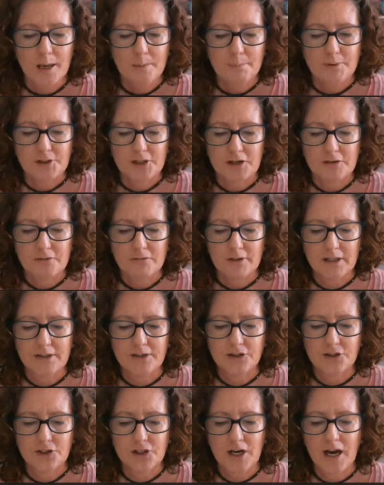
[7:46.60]
But
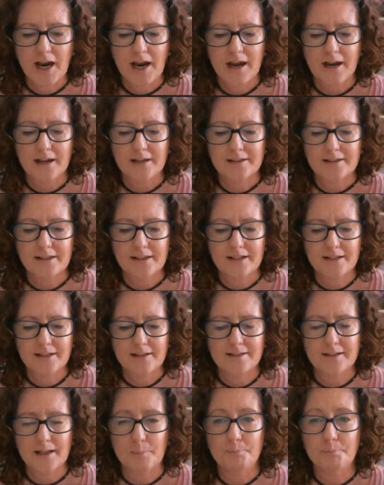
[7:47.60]
generally the chart
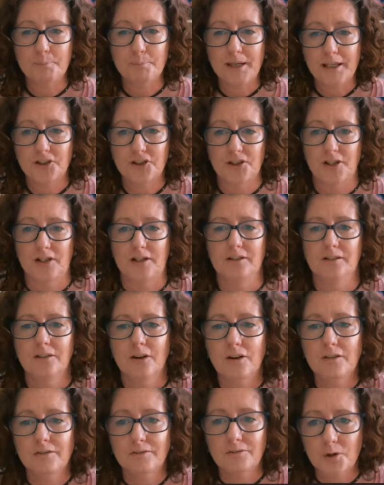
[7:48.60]
is a picture
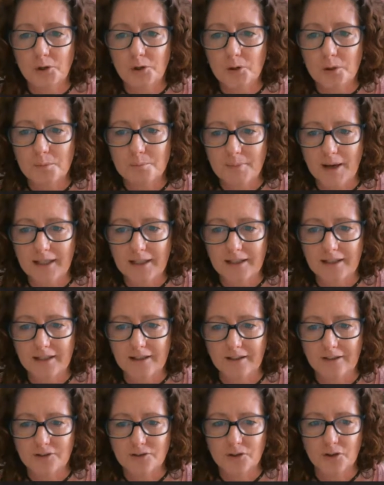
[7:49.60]
of what you're
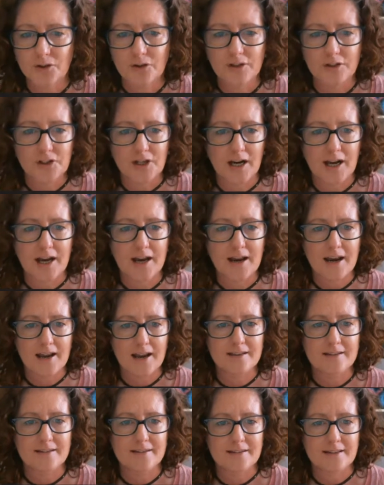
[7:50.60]
making. So the chart
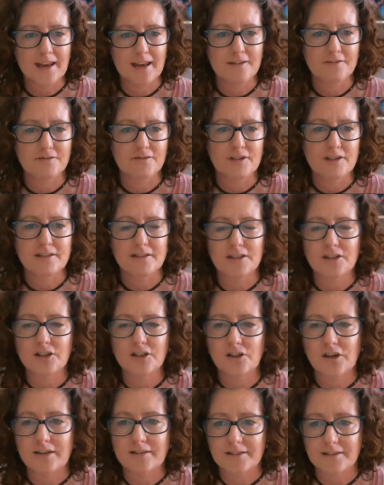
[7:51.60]
has every
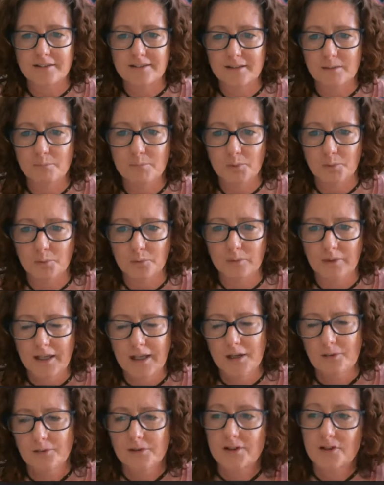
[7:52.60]
stitch as a symbol,
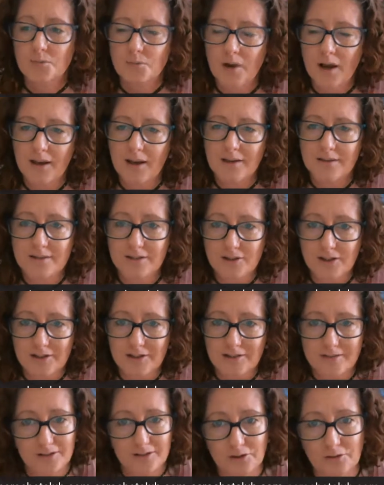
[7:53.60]
which is why I
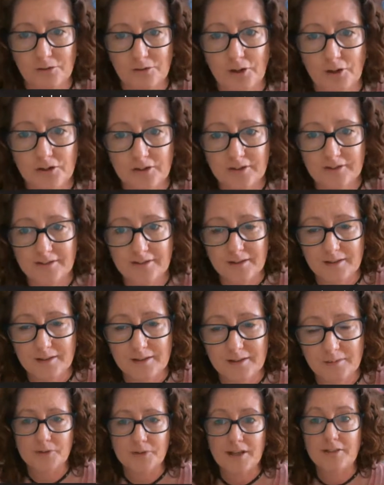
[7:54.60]
suggest that you learn the
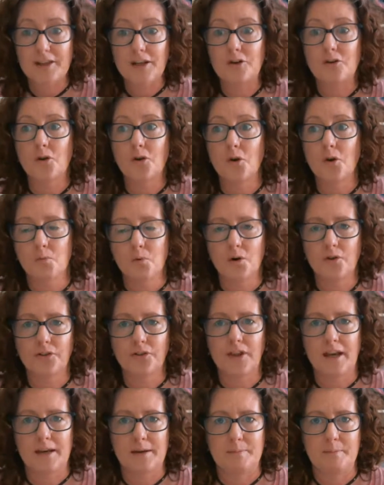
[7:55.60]
symbols and then know what
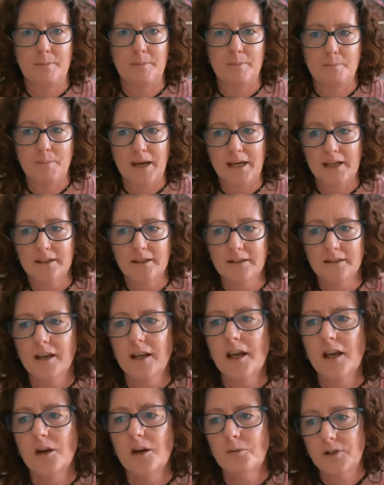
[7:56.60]
they mean,
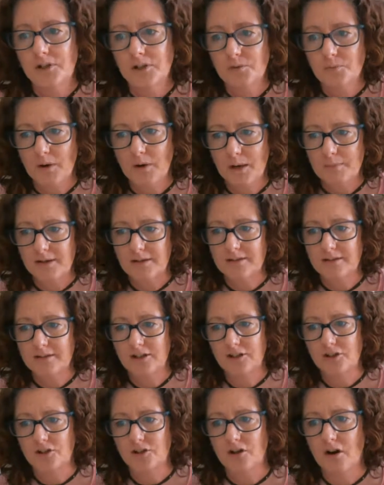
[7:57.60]
which is where my
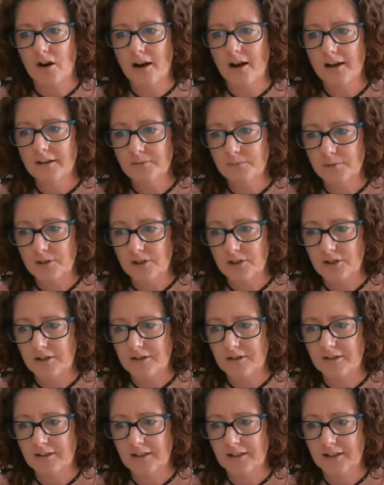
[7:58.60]
stitch guide,
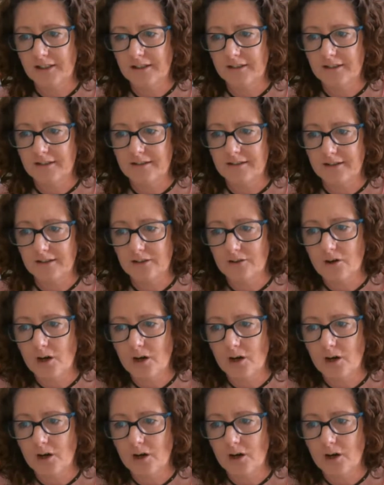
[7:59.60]
which the link is in the